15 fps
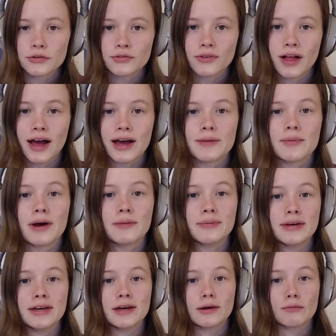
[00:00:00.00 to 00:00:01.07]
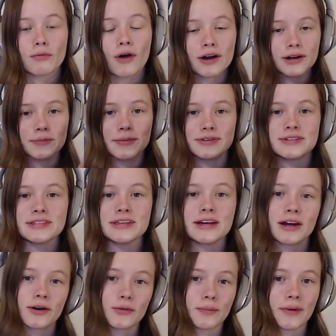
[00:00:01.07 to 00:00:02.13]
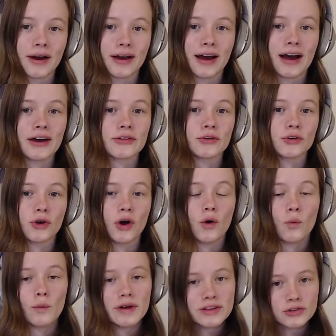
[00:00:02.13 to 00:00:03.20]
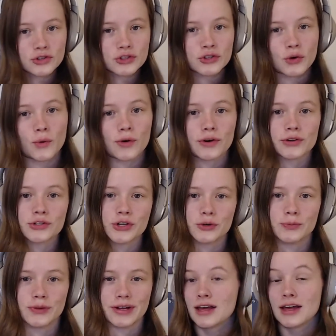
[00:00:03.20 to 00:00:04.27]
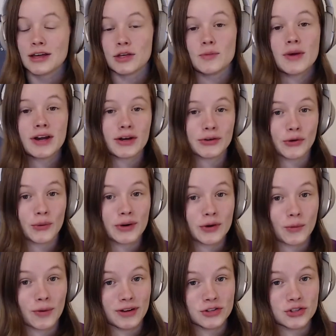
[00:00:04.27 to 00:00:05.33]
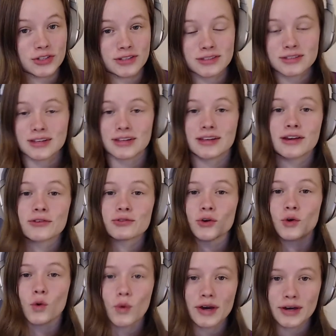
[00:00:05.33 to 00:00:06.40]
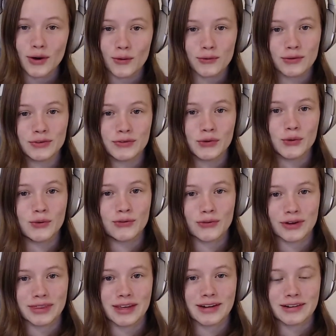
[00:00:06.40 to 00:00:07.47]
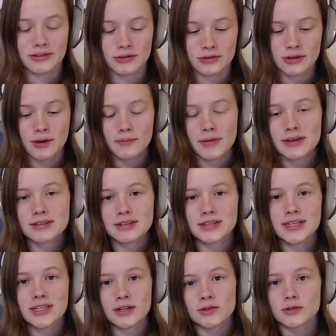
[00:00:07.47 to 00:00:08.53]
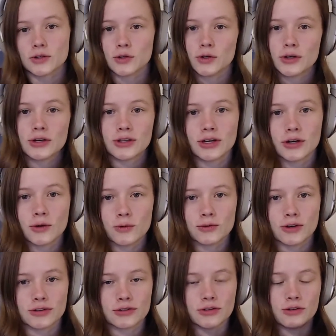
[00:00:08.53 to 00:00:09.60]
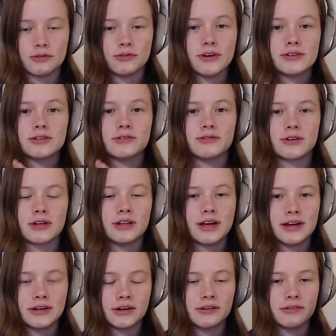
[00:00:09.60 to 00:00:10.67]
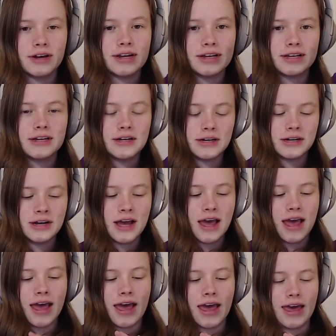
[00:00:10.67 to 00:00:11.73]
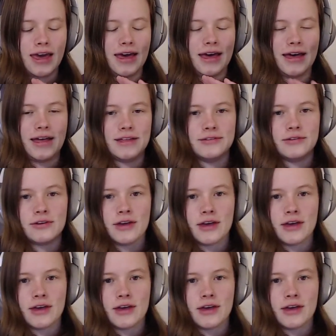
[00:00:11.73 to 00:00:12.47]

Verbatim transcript: fly by being brought up into the air by either a winch or a tow plane. You may not know what a winch is, and here's a quick overview of what that is. Basically, there's a hook that goes onto the front of the glider right here, and